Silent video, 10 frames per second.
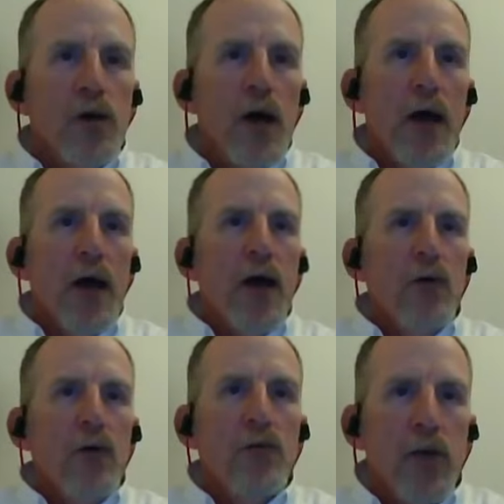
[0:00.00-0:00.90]
Well,
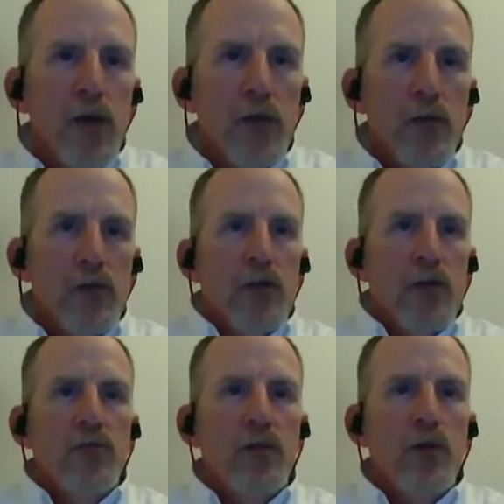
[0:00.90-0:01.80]
I don't think
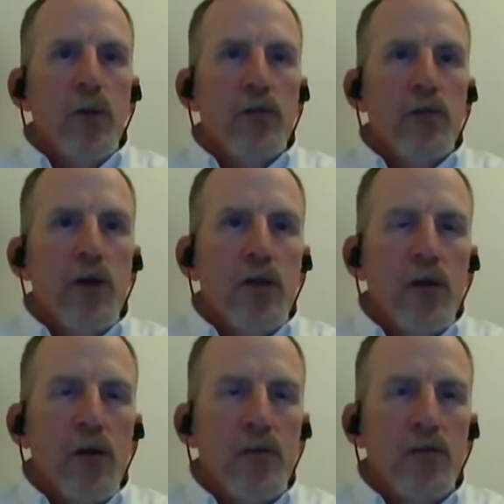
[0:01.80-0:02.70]
that CRAN
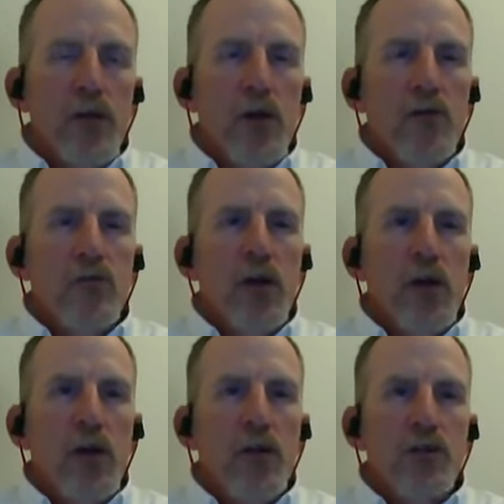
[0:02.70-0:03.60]
technology has
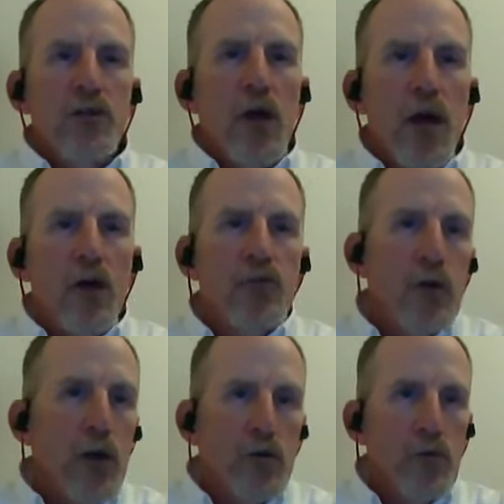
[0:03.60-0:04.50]
changed
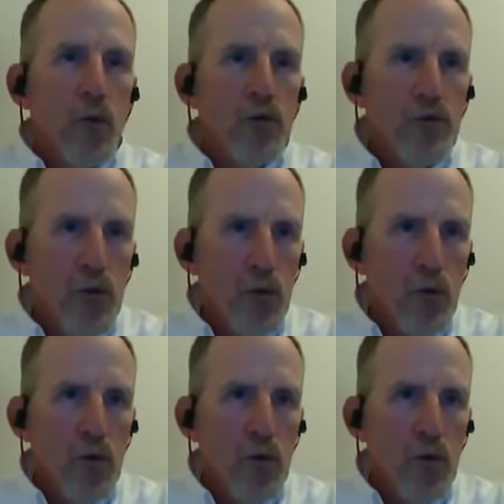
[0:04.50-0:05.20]
how transport